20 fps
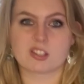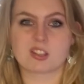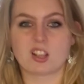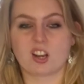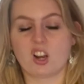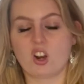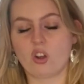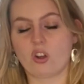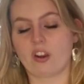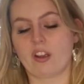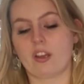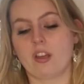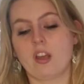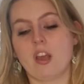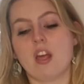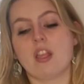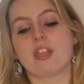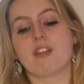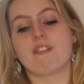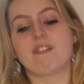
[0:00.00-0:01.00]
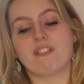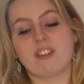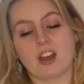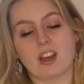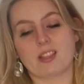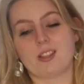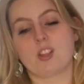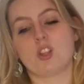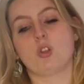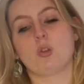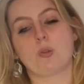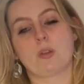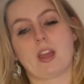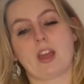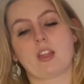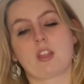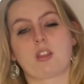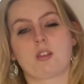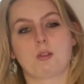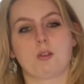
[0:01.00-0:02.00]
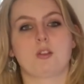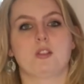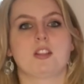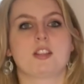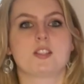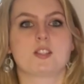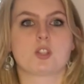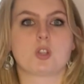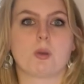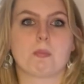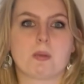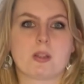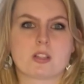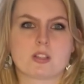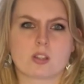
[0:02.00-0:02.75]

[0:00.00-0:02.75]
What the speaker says: the further you get through this topic.